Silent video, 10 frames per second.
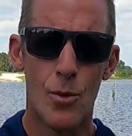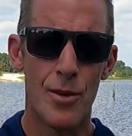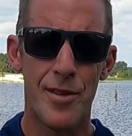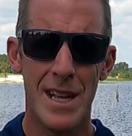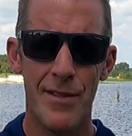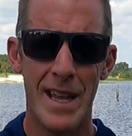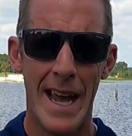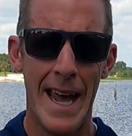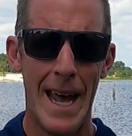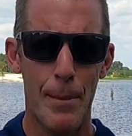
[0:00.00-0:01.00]
We'll see if
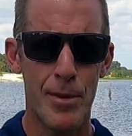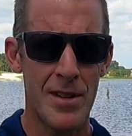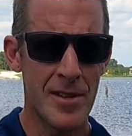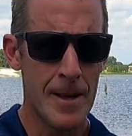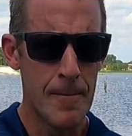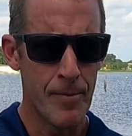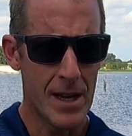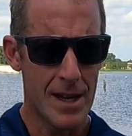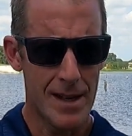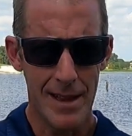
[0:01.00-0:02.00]
that happens.
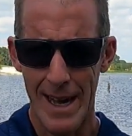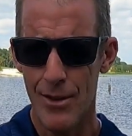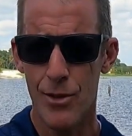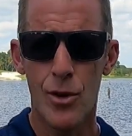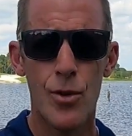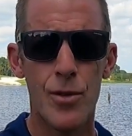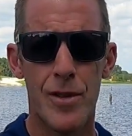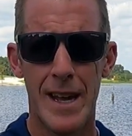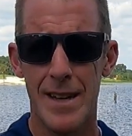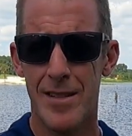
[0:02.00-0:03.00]
A lot of the
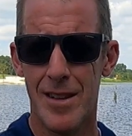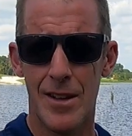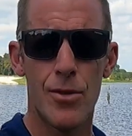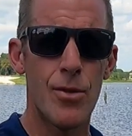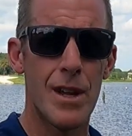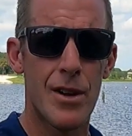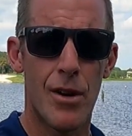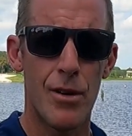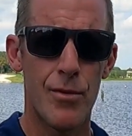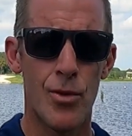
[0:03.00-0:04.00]
cruise lines, including
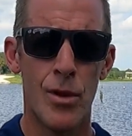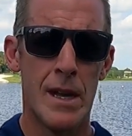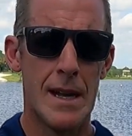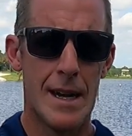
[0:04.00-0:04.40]
Carnival,